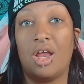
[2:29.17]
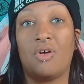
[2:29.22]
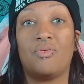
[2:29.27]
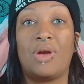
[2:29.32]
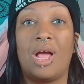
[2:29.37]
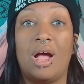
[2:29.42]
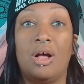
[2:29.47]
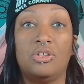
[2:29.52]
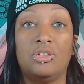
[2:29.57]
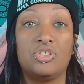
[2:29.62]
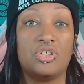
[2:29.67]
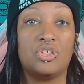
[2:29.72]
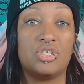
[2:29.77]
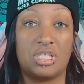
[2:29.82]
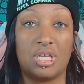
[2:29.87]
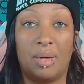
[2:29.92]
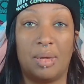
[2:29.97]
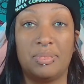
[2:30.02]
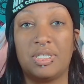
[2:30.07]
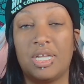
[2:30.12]
around your
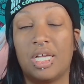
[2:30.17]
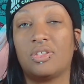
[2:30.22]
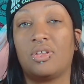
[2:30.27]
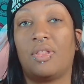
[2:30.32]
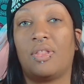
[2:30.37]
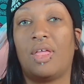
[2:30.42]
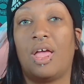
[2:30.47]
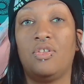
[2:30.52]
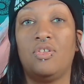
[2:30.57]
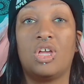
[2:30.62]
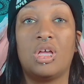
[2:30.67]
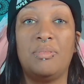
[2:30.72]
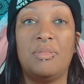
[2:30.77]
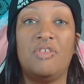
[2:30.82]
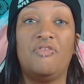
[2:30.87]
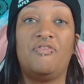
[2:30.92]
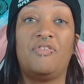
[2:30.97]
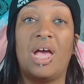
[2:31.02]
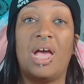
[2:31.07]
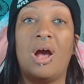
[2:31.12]
subject so that you can
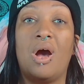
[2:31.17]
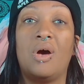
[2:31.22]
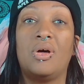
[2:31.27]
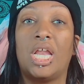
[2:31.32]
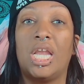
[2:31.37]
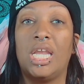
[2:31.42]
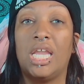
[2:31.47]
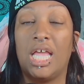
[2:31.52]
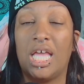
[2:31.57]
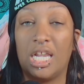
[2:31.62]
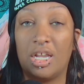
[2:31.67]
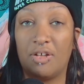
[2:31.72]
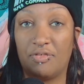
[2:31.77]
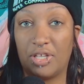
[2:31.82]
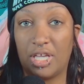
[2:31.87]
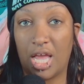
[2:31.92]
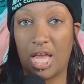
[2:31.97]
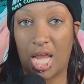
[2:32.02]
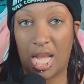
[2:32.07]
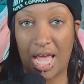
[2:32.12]
be found
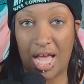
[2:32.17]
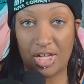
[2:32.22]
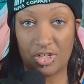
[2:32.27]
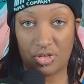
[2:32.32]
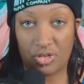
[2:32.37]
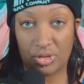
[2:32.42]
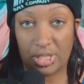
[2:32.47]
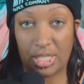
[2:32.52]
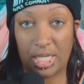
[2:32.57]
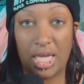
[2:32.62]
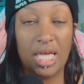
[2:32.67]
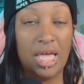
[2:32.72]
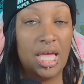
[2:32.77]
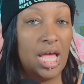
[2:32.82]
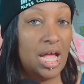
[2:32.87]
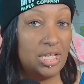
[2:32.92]
natively and naturally.